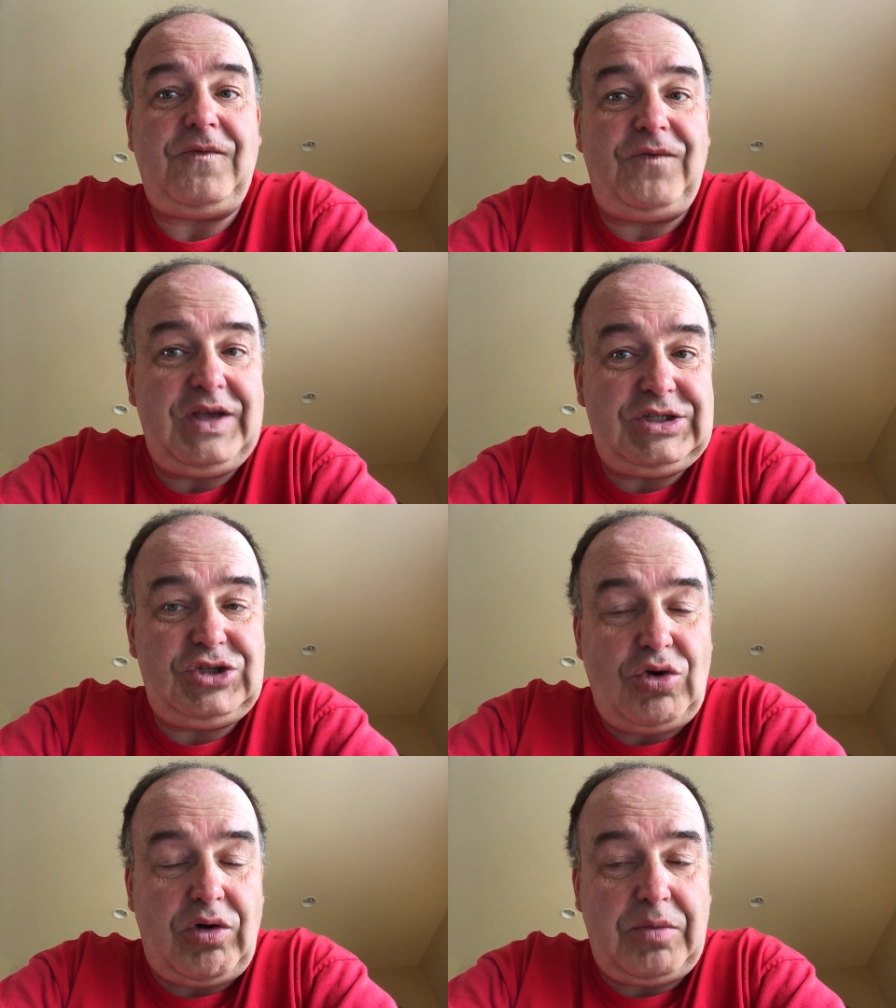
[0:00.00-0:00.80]

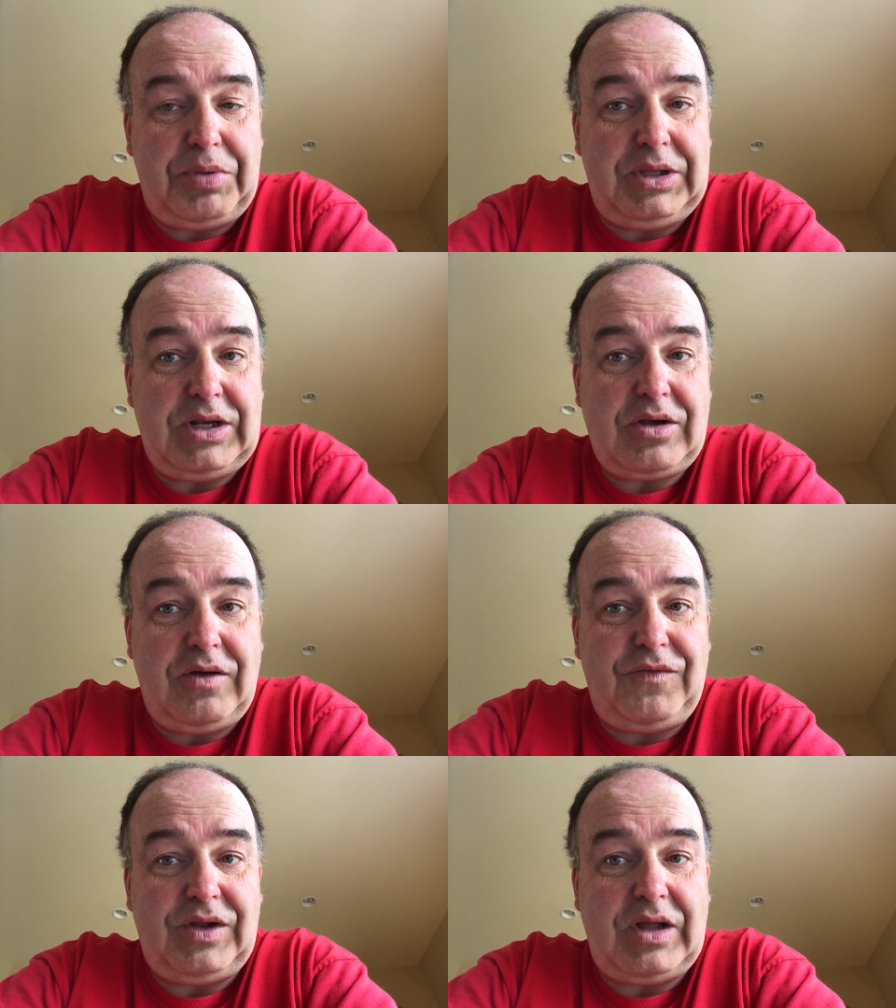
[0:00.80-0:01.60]
fits your
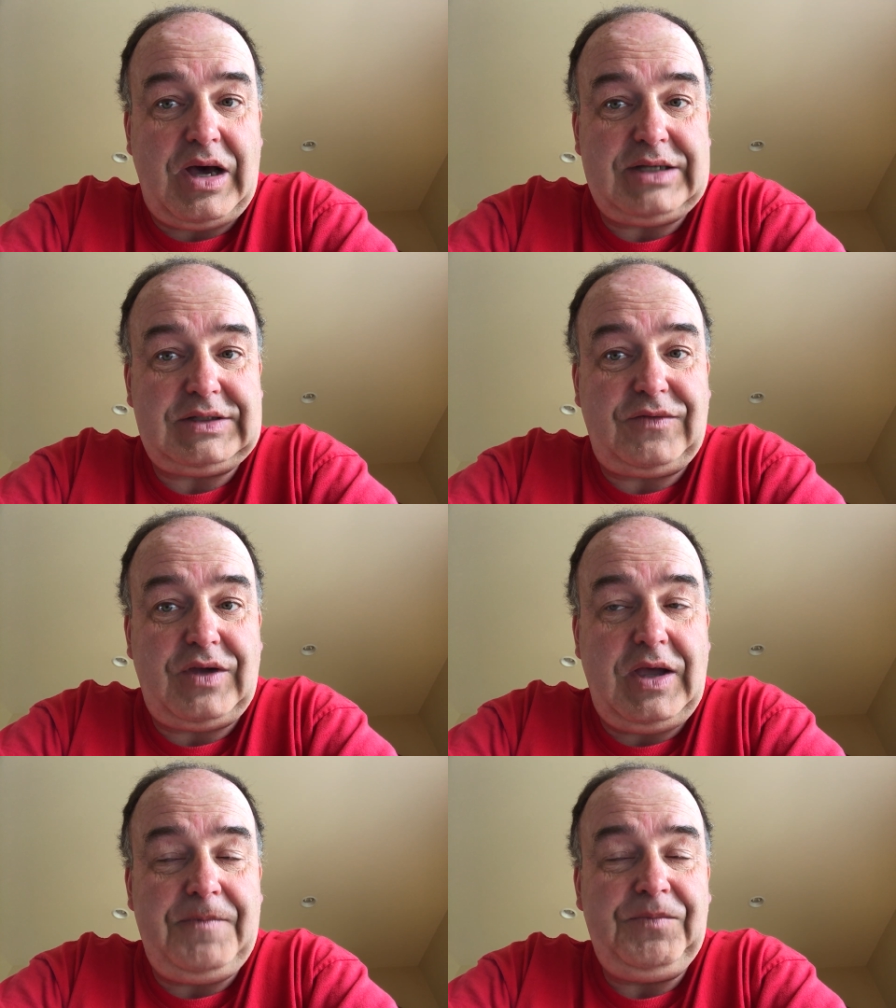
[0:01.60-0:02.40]
political
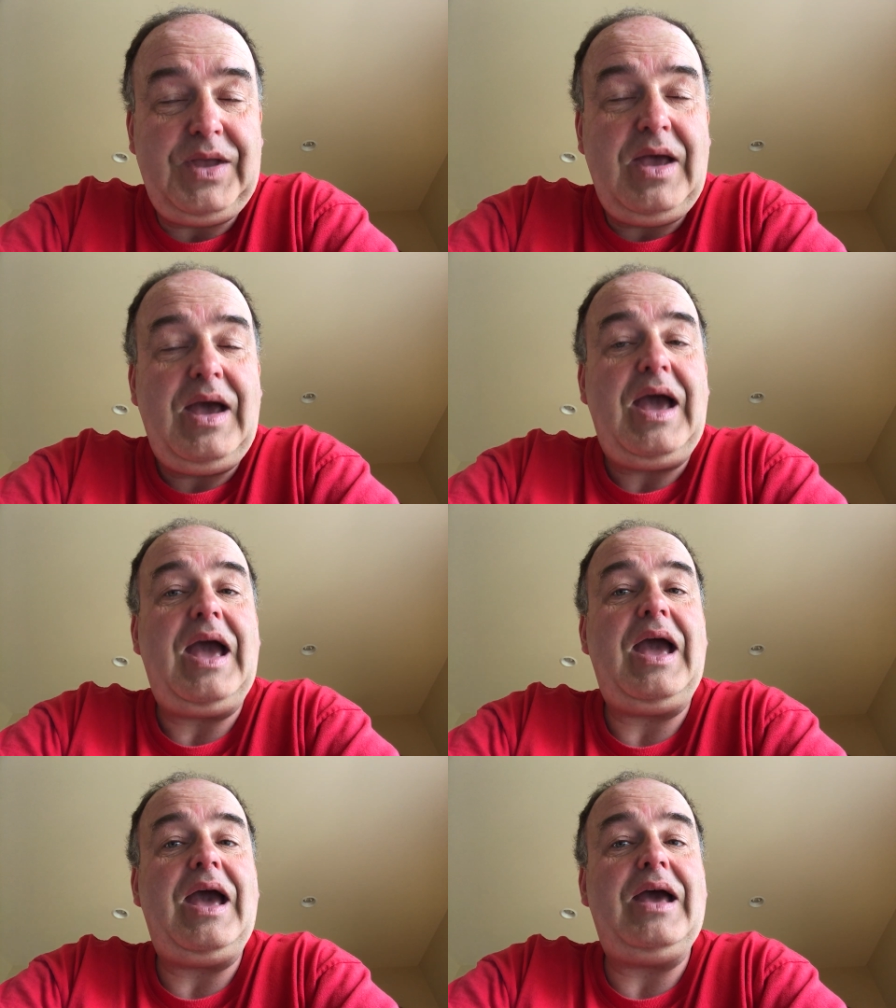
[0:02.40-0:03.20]
philosophy,
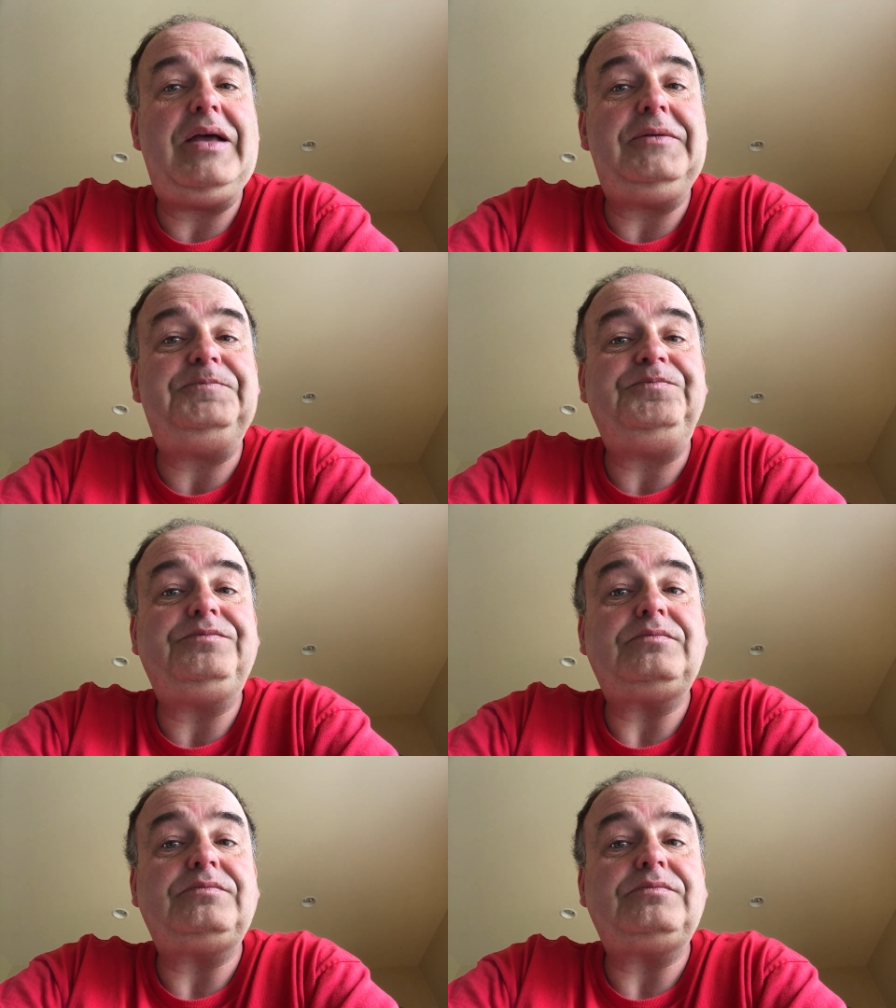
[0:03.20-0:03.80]
and